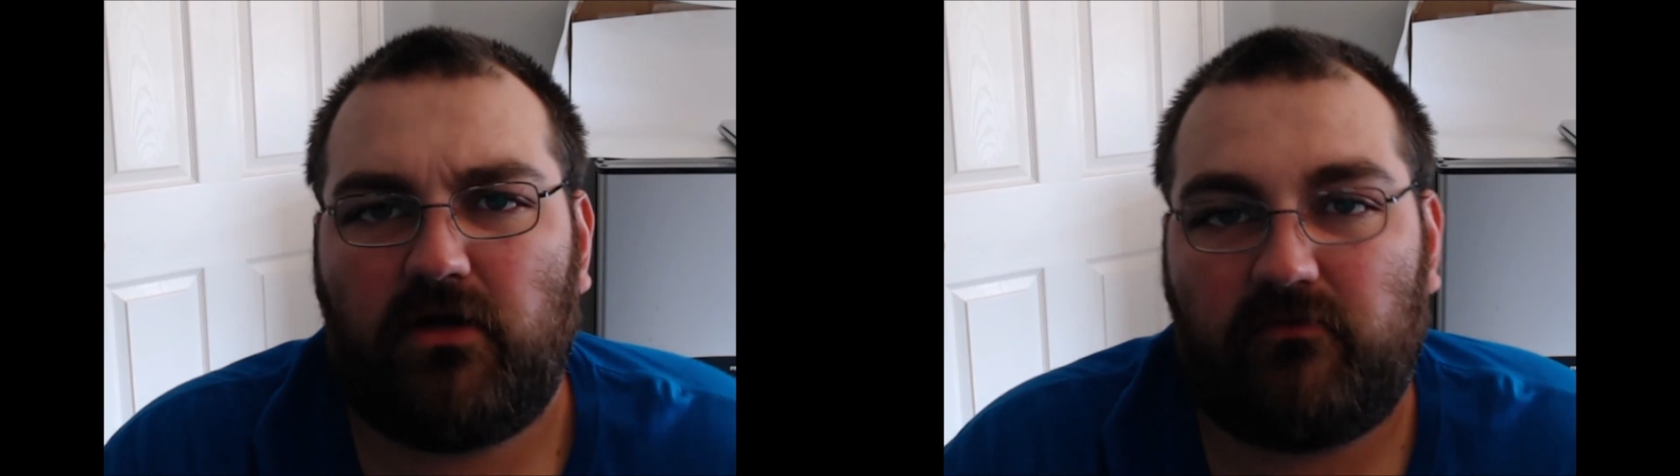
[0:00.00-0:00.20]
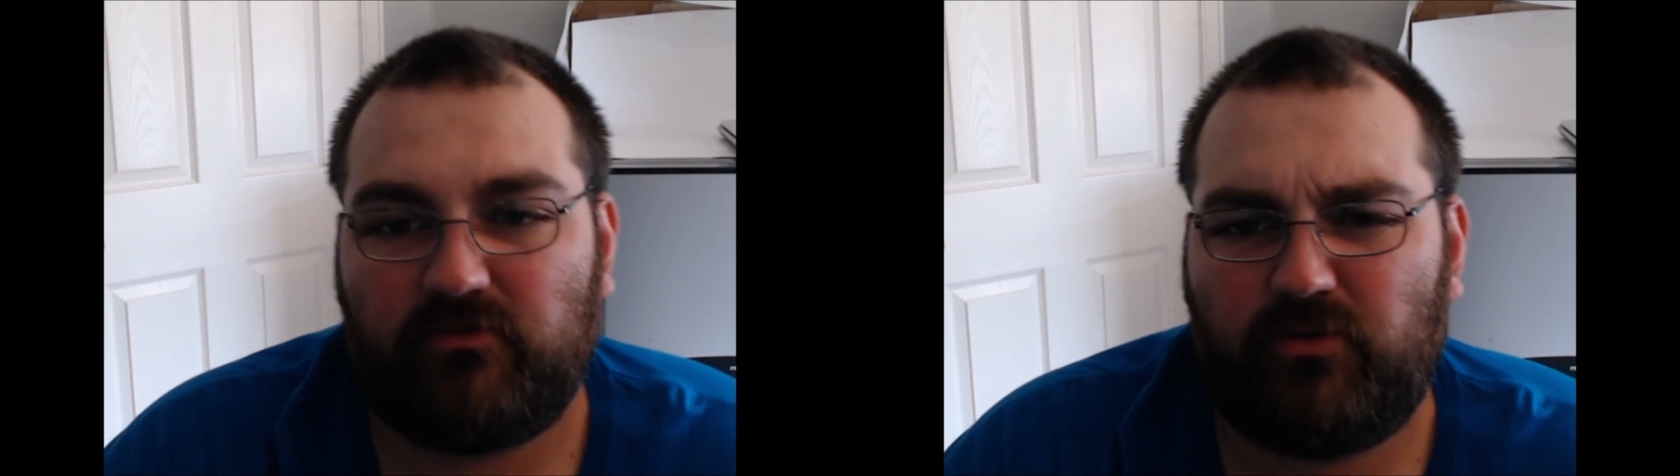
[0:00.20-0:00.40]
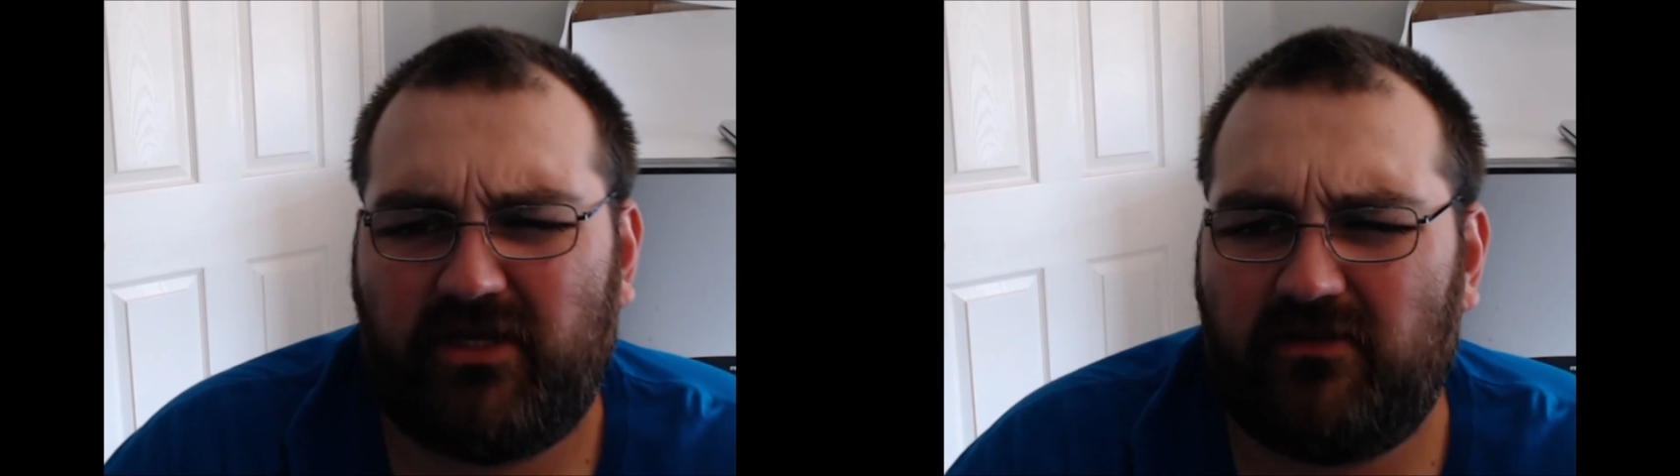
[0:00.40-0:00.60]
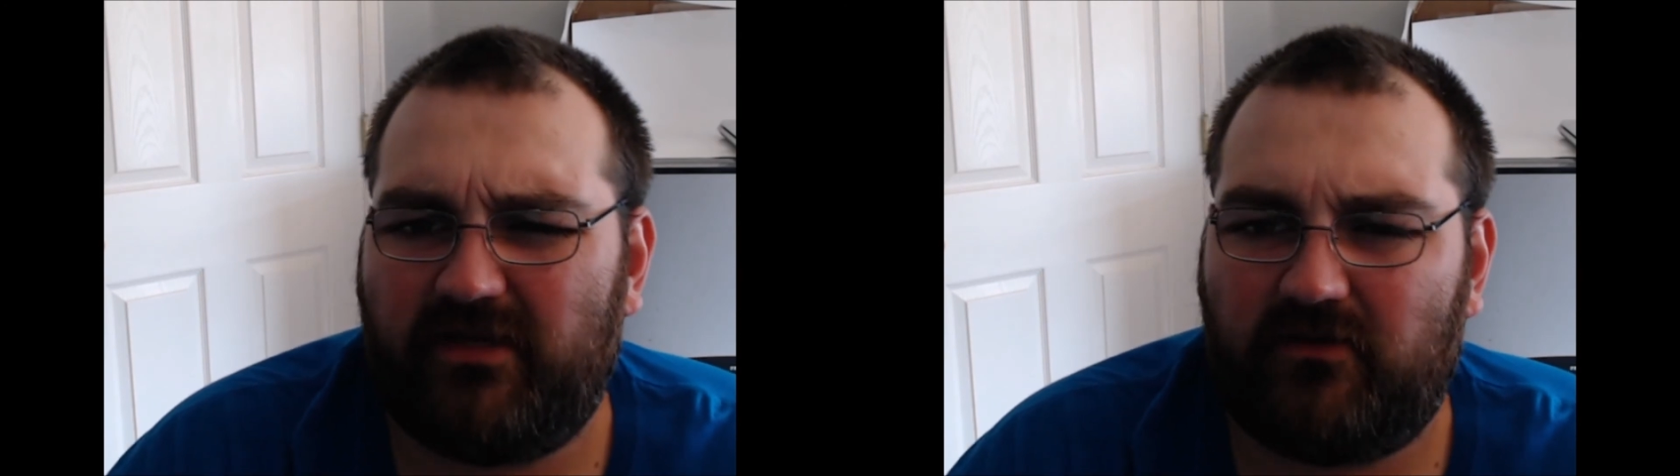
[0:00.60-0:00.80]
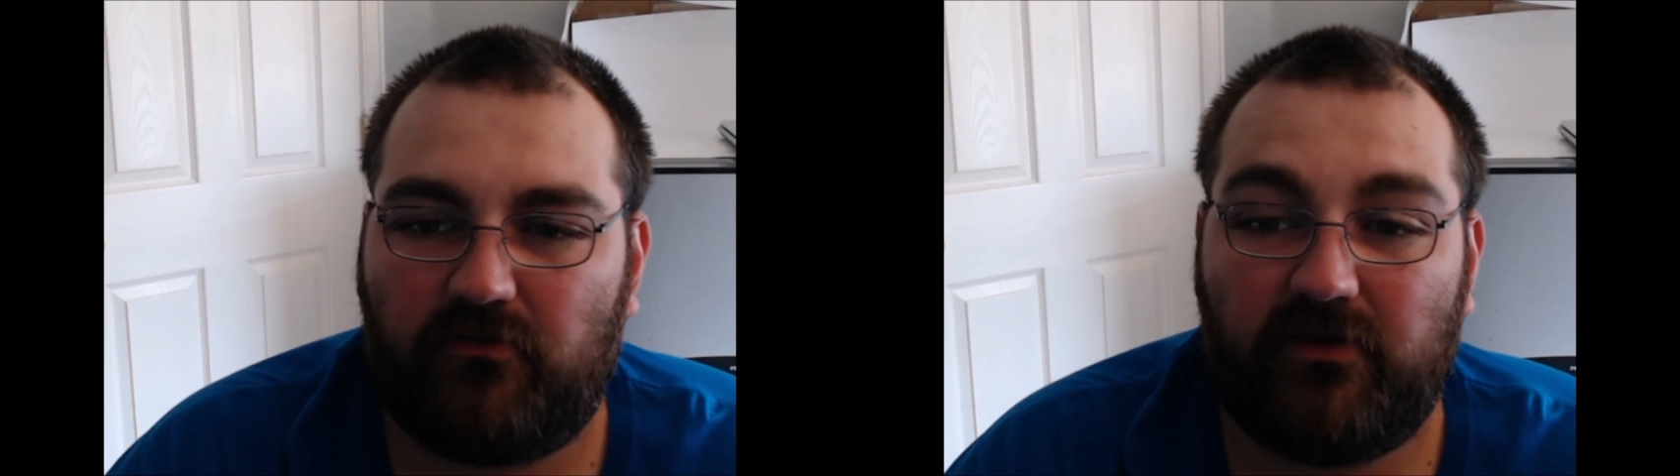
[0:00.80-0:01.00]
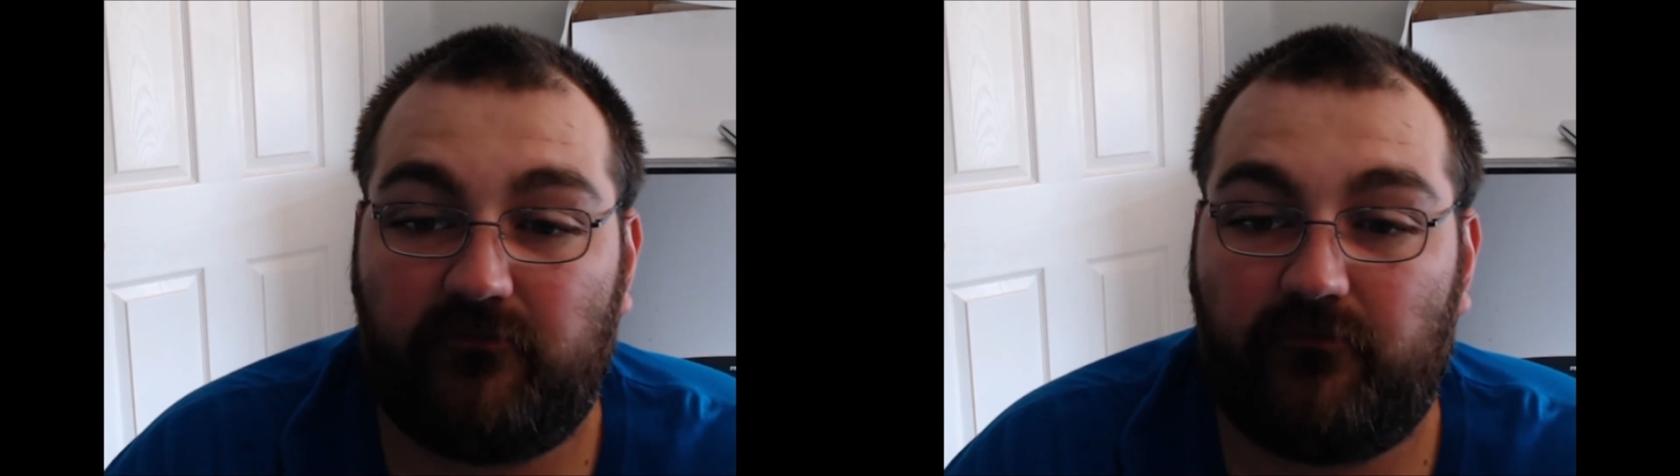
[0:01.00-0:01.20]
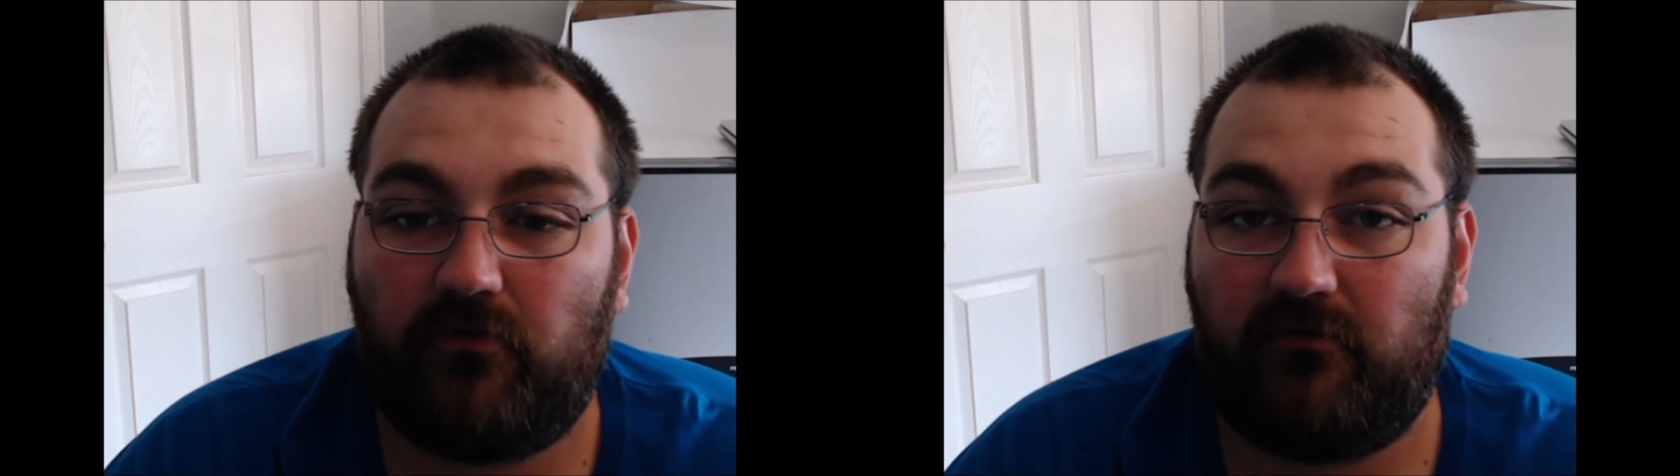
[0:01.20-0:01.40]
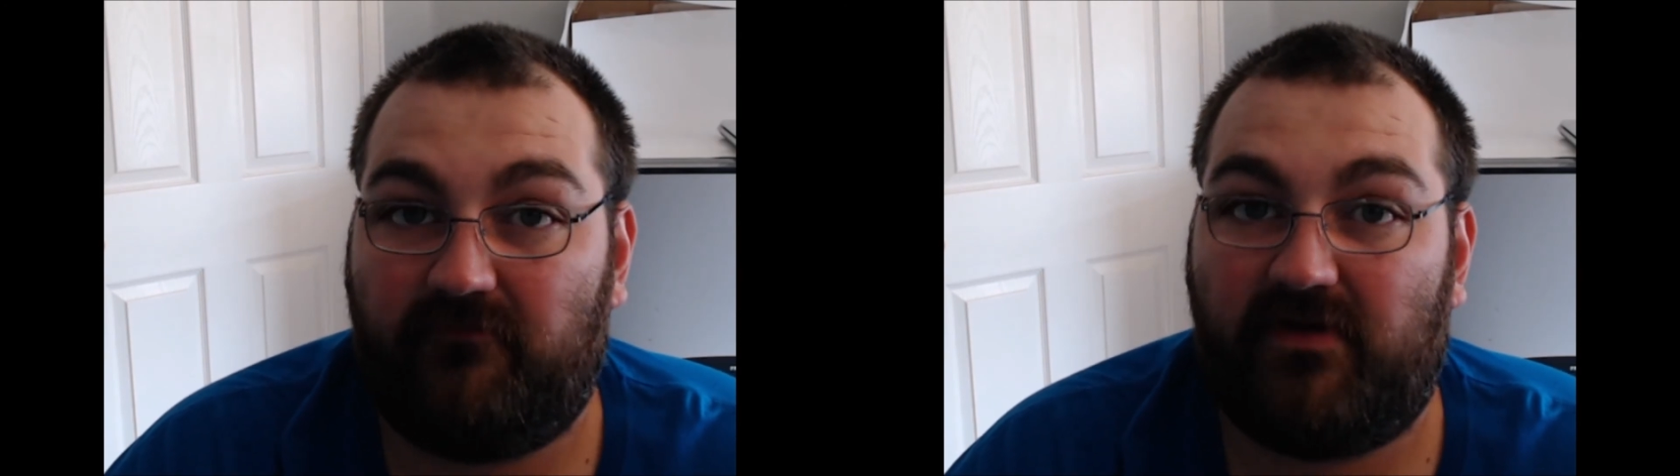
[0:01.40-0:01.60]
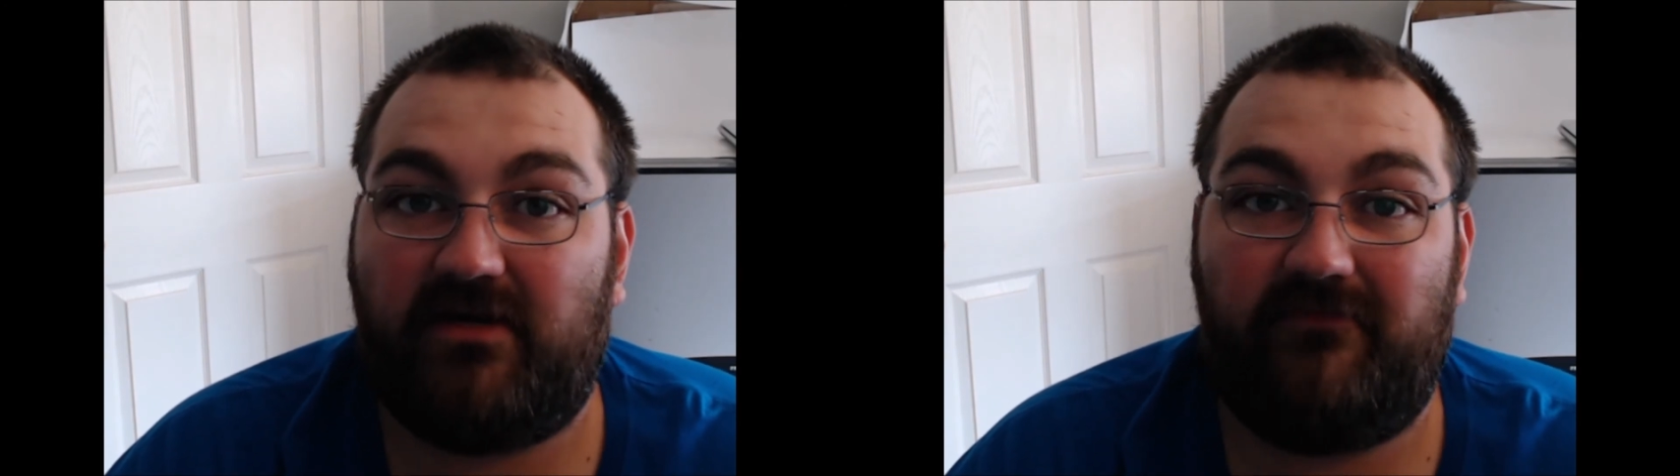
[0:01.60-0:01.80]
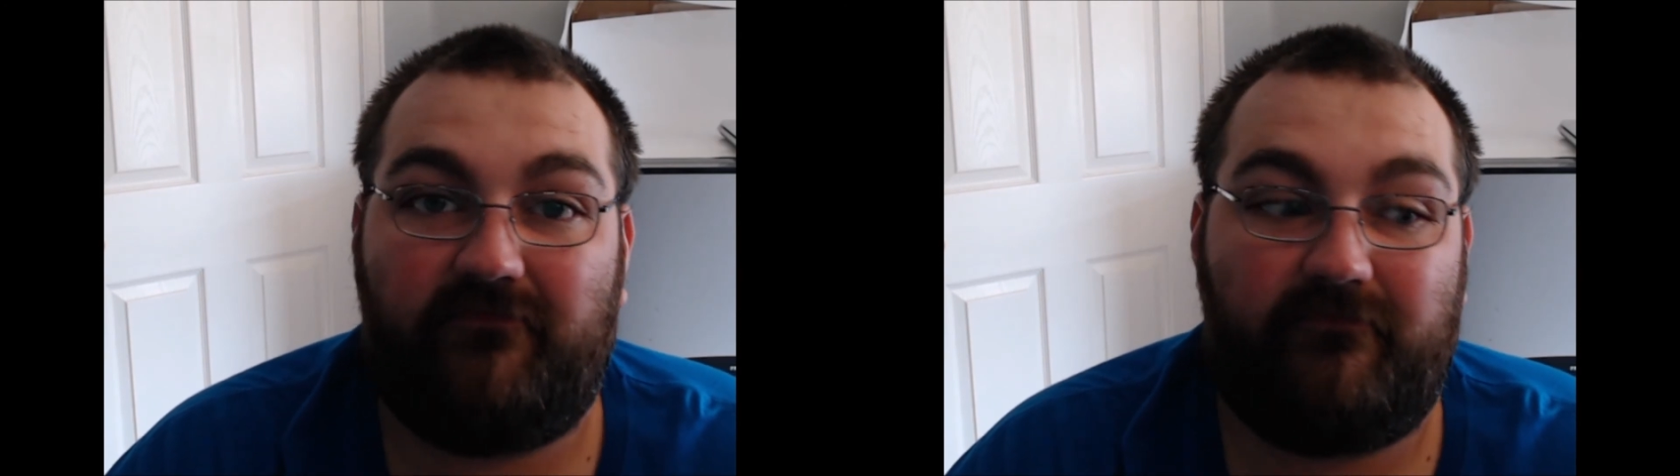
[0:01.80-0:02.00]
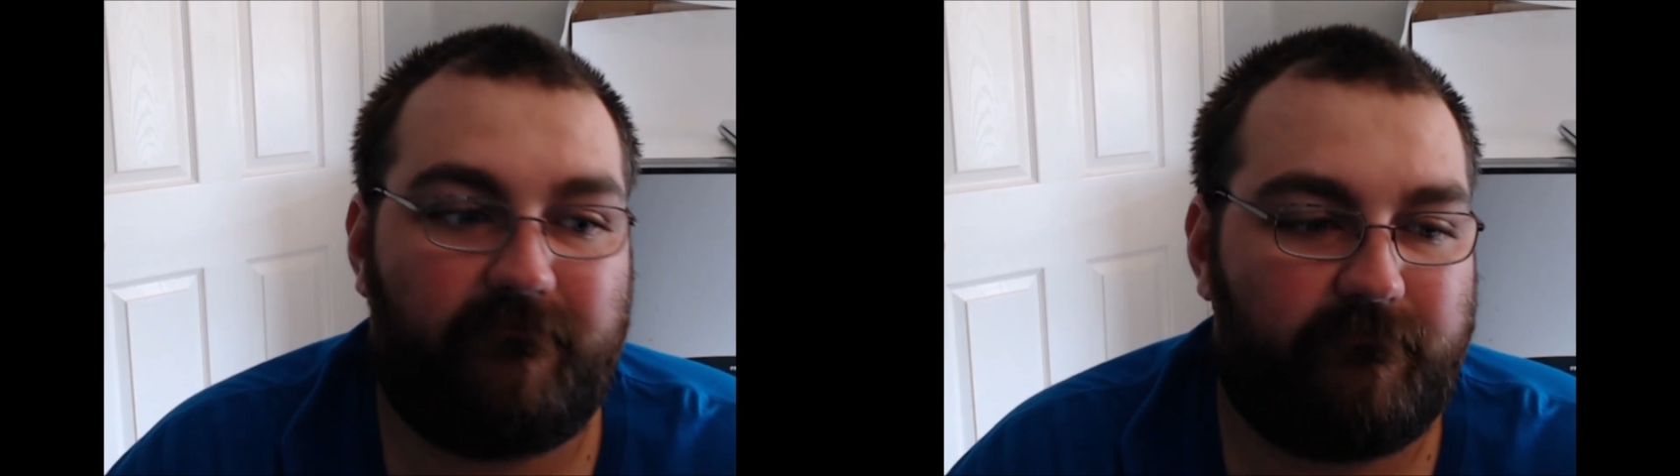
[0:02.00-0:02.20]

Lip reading: I was putting out like 3 or 4 or 5.